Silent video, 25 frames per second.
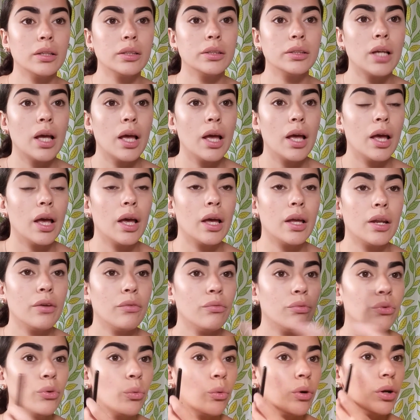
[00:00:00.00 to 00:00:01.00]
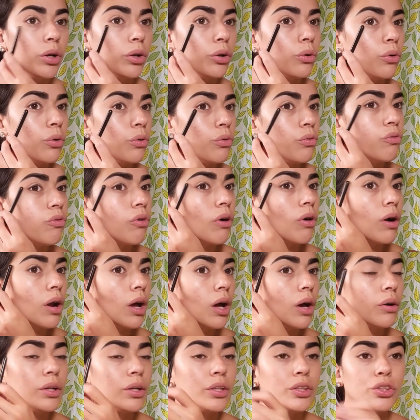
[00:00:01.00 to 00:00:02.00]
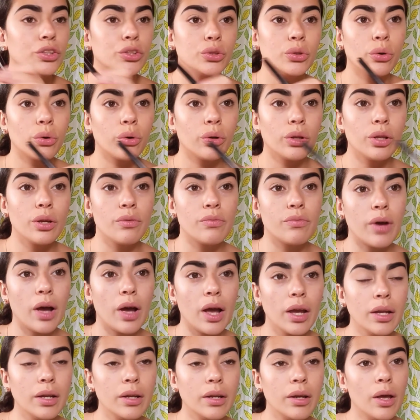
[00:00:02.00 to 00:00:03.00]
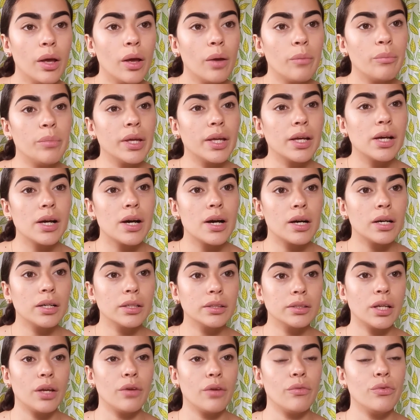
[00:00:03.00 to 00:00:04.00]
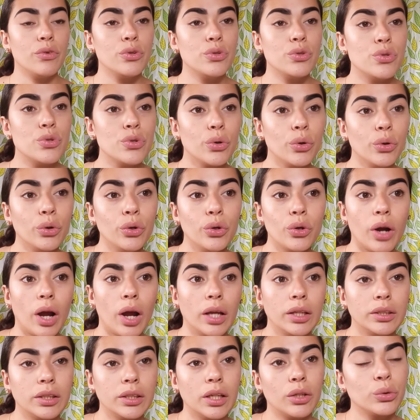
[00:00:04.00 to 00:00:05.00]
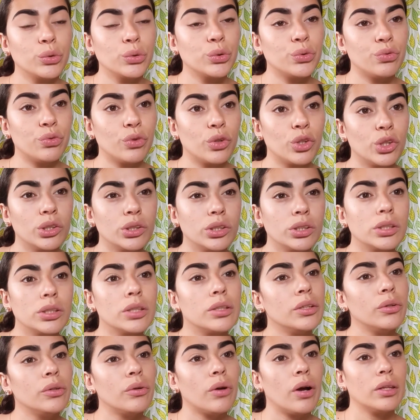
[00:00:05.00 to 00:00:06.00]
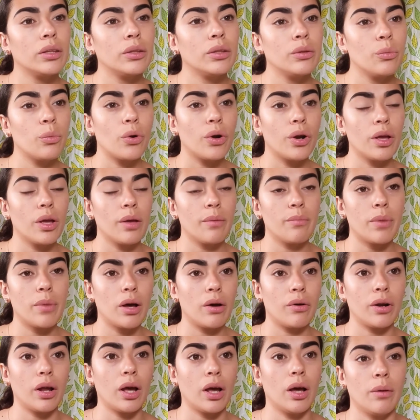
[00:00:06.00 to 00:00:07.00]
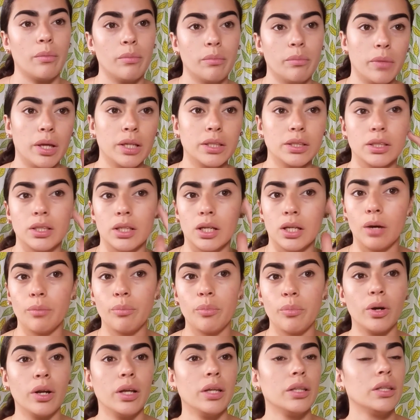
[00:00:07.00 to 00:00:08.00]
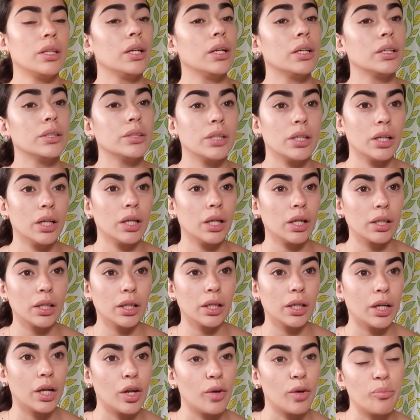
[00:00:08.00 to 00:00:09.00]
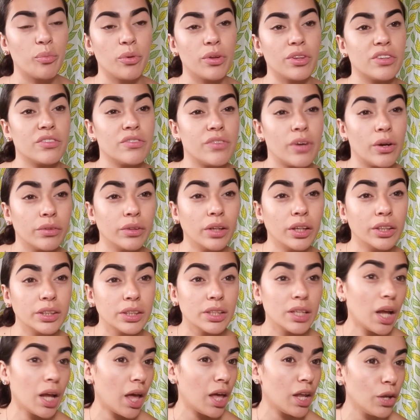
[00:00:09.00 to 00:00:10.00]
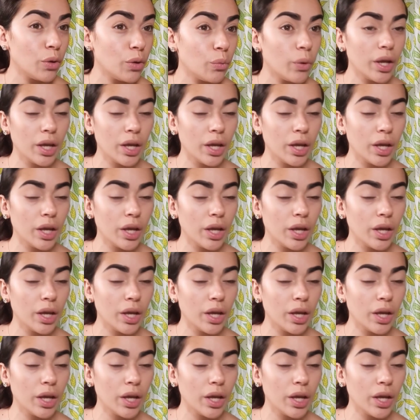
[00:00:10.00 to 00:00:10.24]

And if you want to go far out, it's totally fine, because if you do your eyeshadows first, you don't have to worry about messing up or anything, because you're gonna clean it up with the foundation anyway.